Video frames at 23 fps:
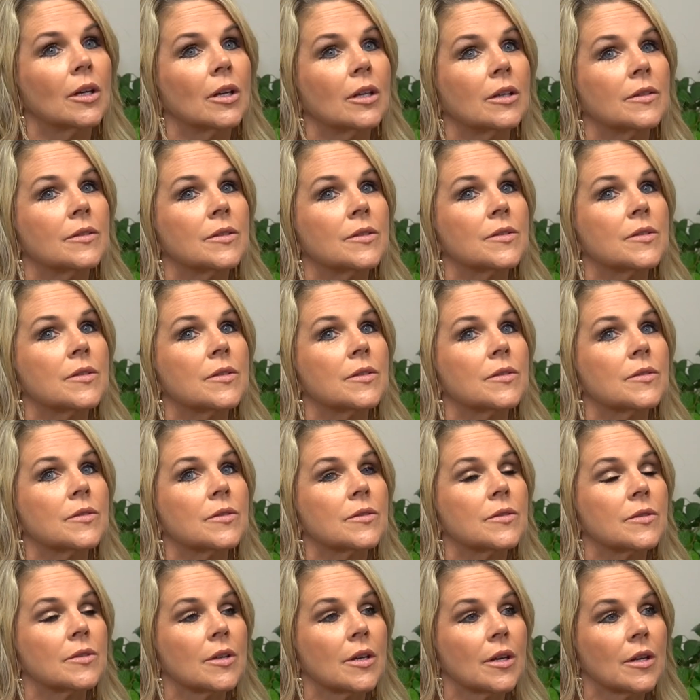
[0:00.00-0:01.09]
And does the
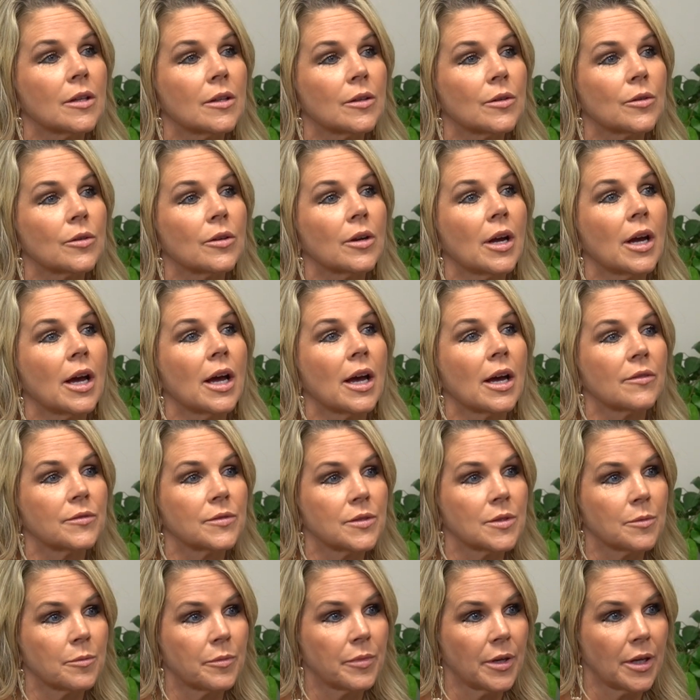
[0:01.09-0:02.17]
seller have
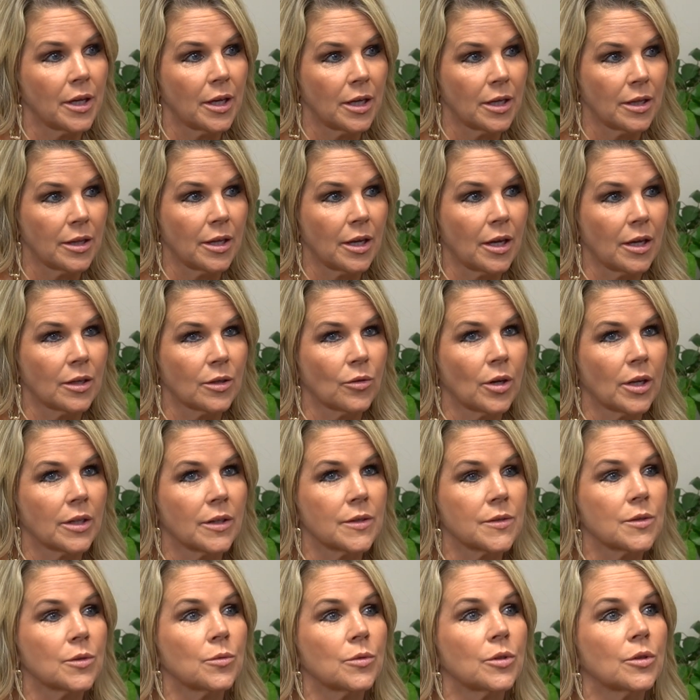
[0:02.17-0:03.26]
to pay that, or I
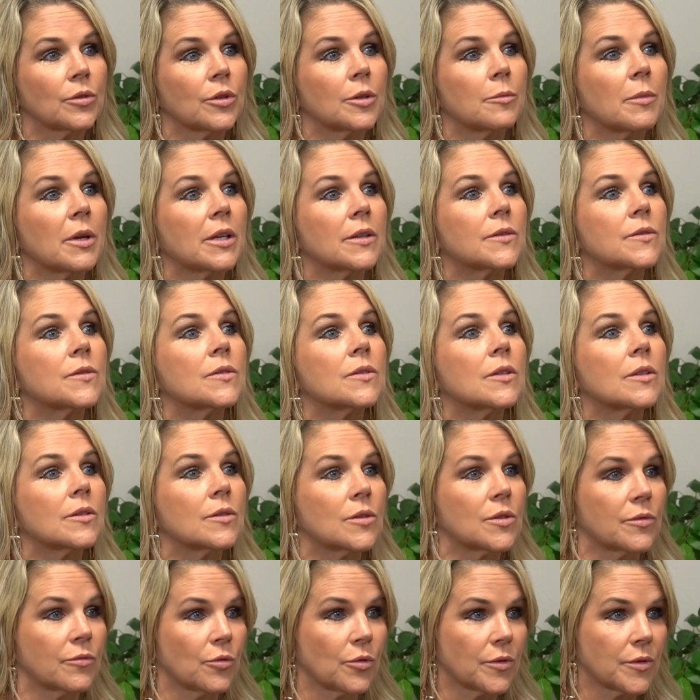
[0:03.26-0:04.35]
guess it would only make
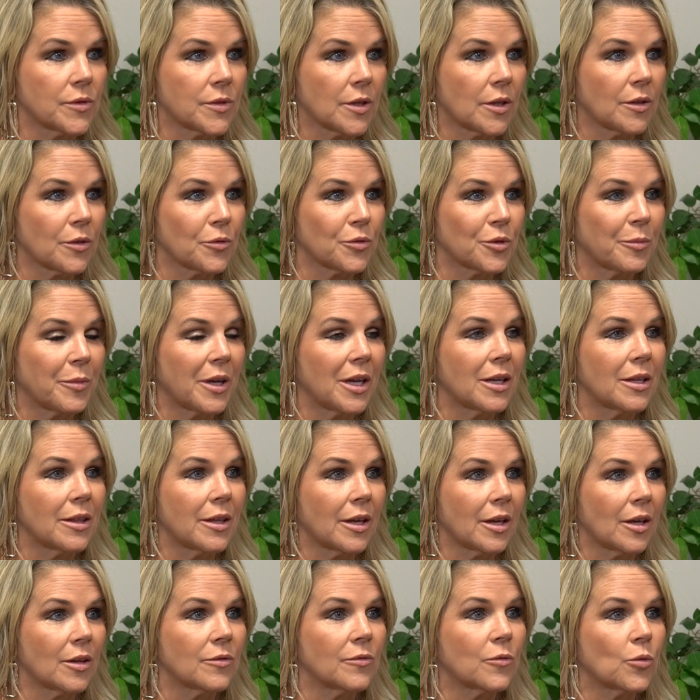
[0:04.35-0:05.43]
sense for the seller to pay
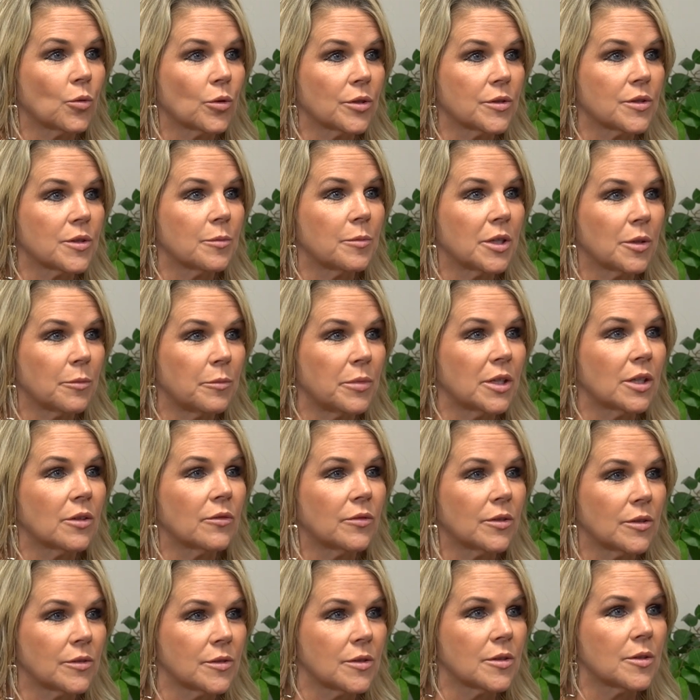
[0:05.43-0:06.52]
that for it to be a
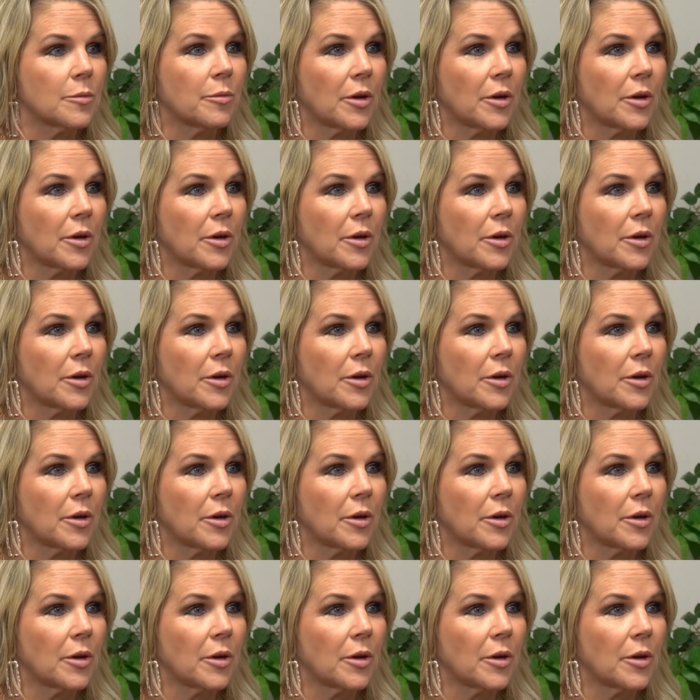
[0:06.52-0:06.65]
benefit to the